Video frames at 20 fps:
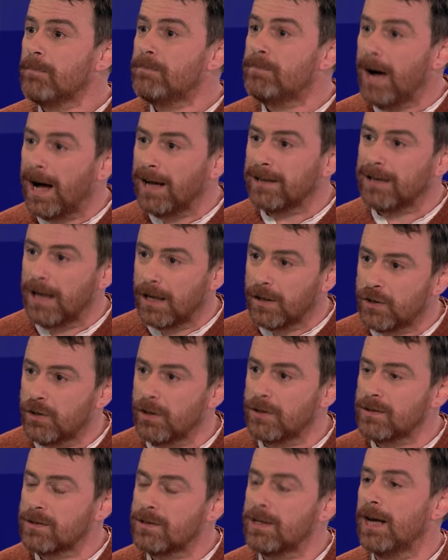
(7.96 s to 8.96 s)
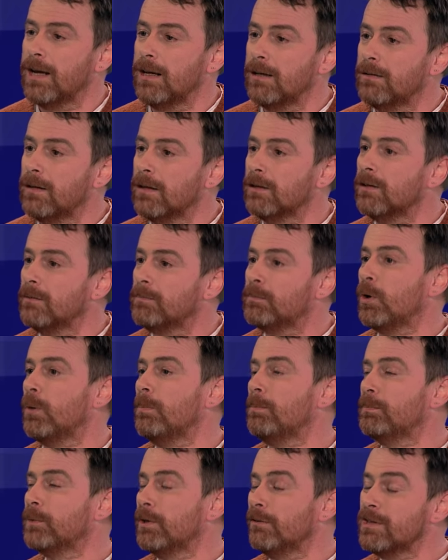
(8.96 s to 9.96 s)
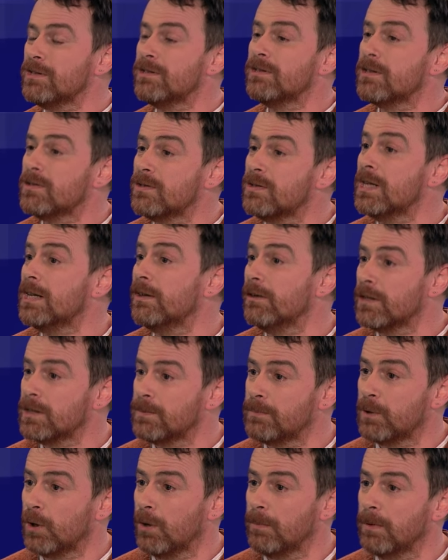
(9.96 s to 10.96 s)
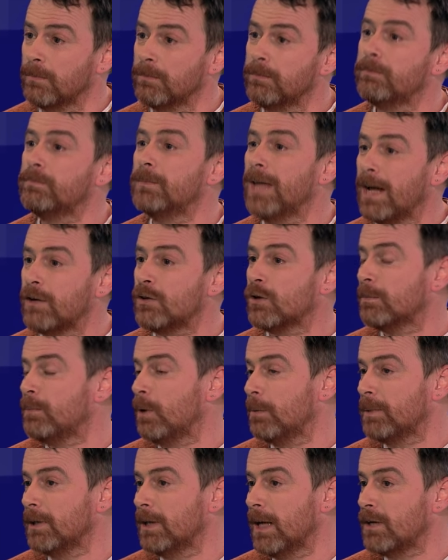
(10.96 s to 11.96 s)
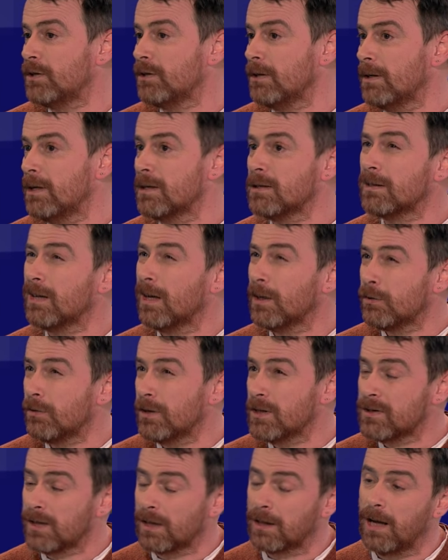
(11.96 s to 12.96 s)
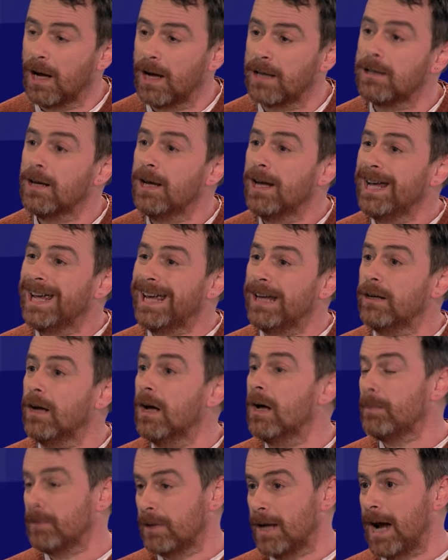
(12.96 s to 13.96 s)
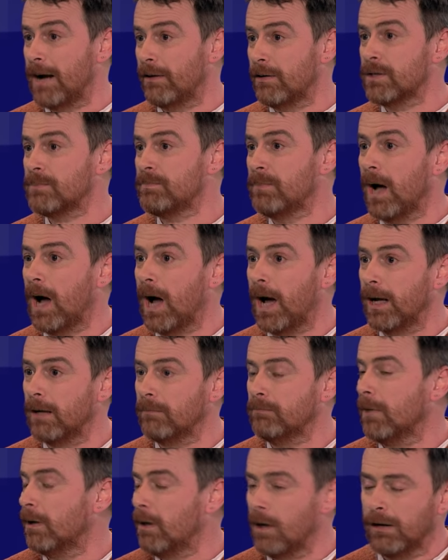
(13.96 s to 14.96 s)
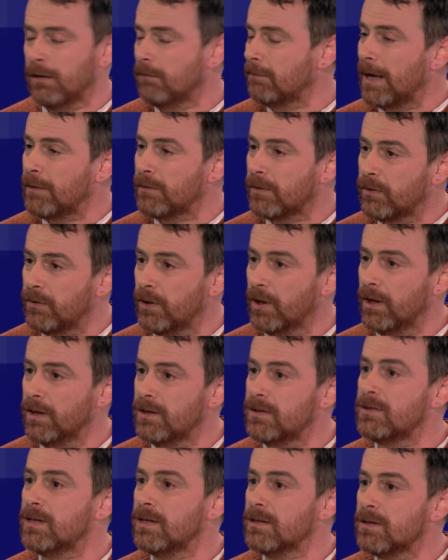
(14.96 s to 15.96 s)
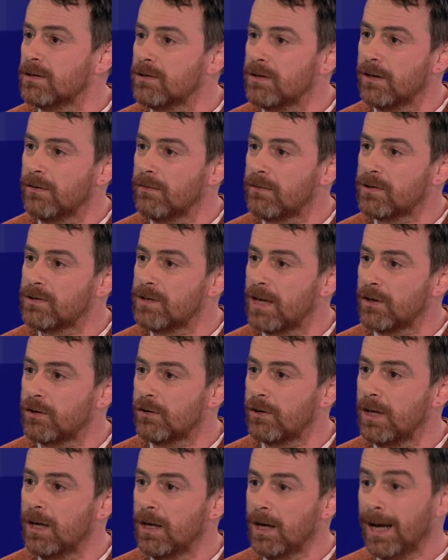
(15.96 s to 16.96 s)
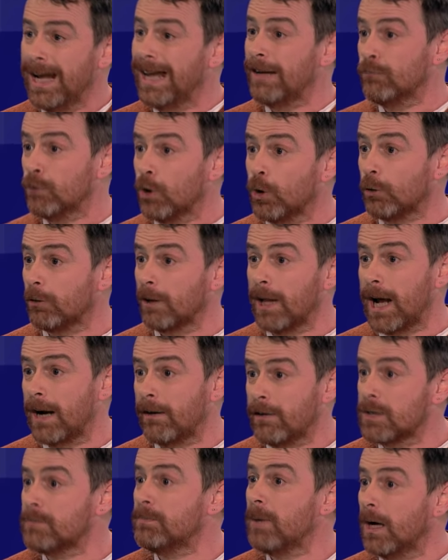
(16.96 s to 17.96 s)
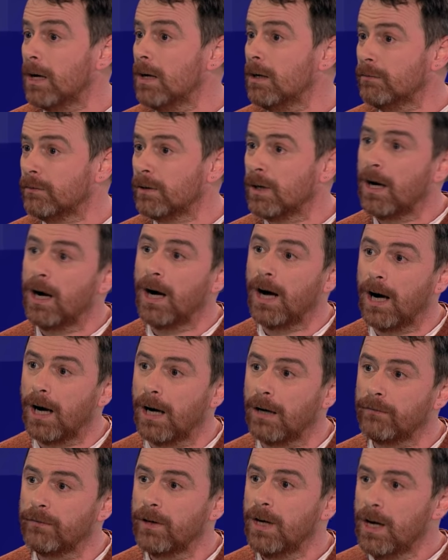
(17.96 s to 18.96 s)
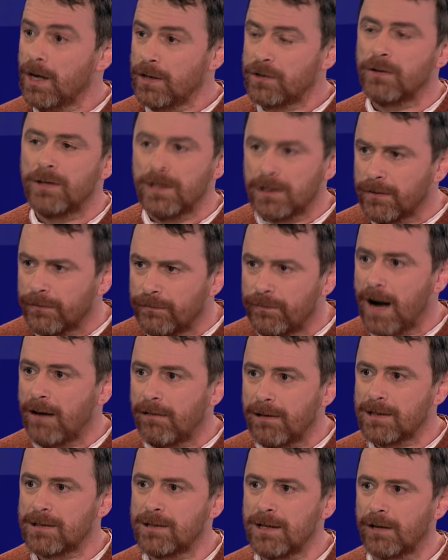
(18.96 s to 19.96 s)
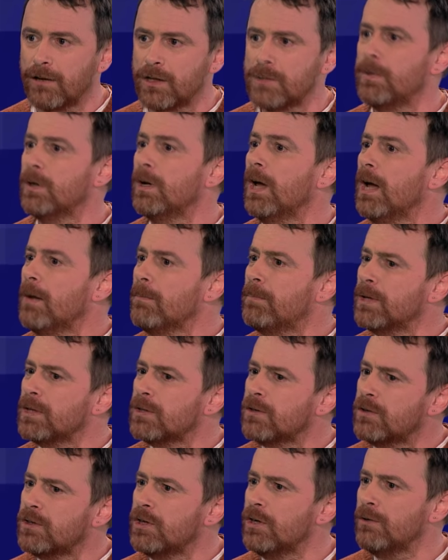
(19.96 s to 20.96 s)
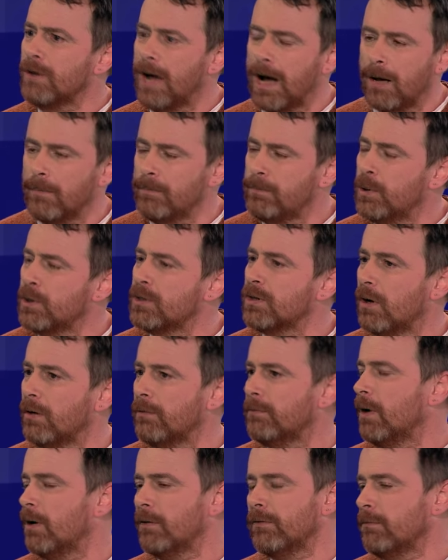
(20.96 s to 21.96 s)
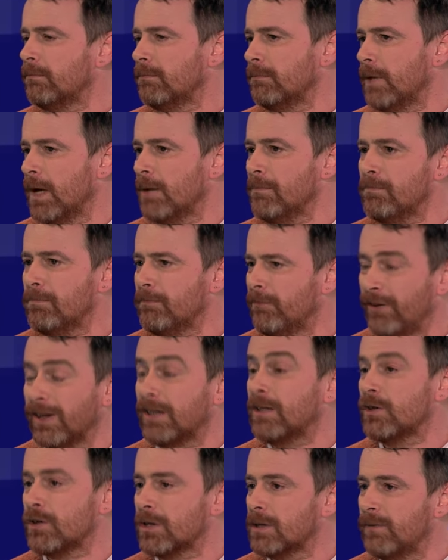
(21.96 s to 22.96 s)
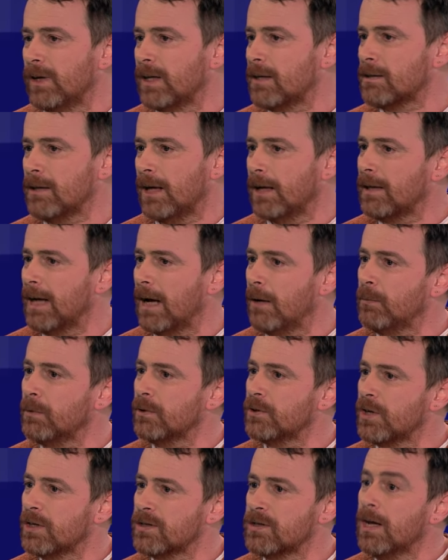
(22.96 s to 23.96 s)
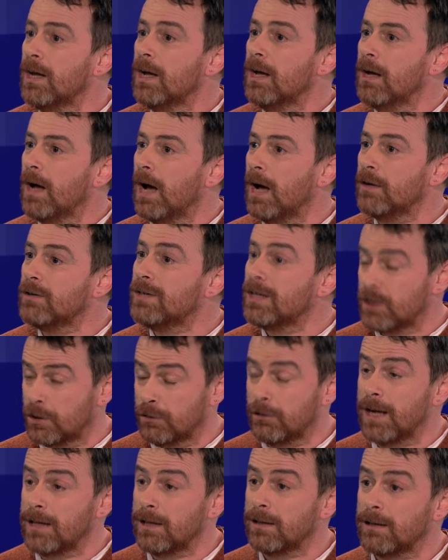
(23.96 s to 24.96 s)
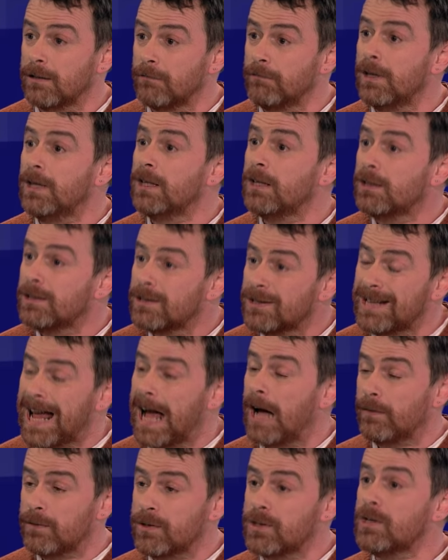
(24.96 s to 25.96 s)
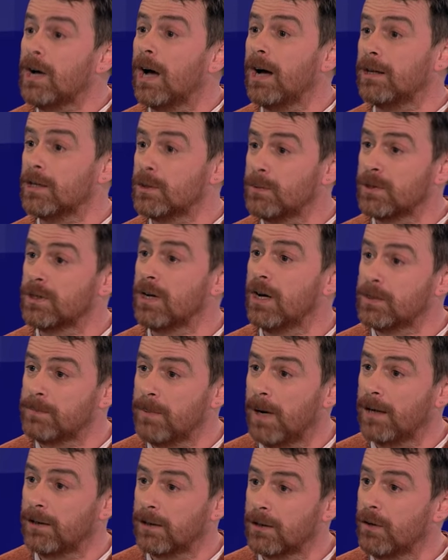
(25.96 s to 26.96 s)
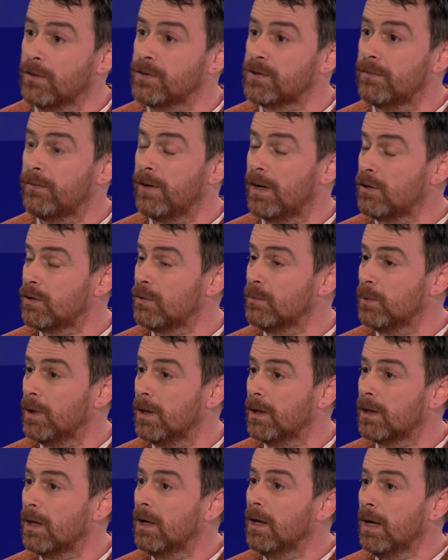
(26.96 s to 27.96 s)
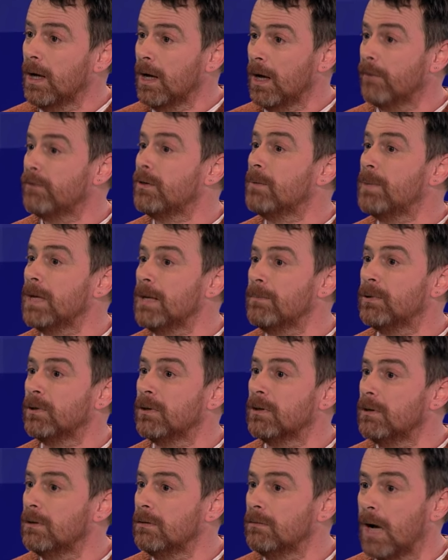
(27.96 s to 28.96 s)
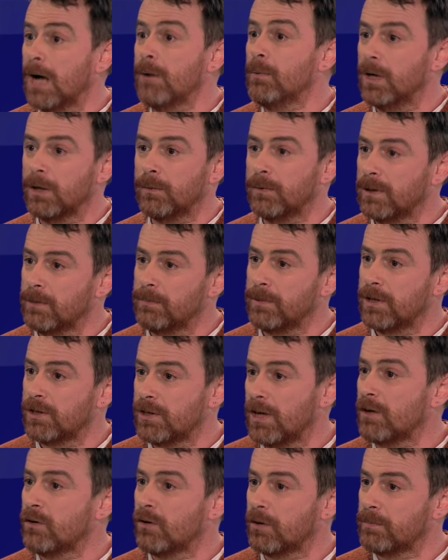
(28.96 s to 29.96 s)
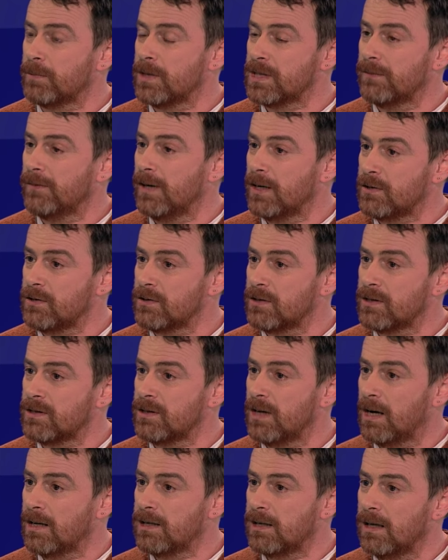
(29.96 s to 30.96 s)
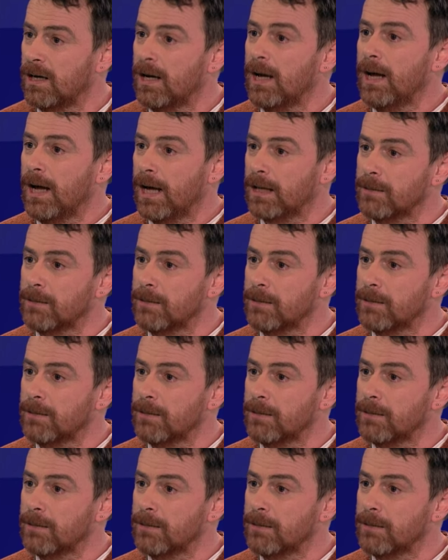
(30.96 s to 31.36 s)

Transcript: But that shouldn't say that the there isn't a serious problem. The hedgehog population in this country has declined in urban areas by uh, around a third since the turn of the century, in rural areas by over a half. So these are very serious. But, but to um, put on, on you know, fictitious figures like that will just uh, discredit the really sound science which goes behind the conservation work of the people who I work with, the British Hedgehog Preservation Conservation Society mm.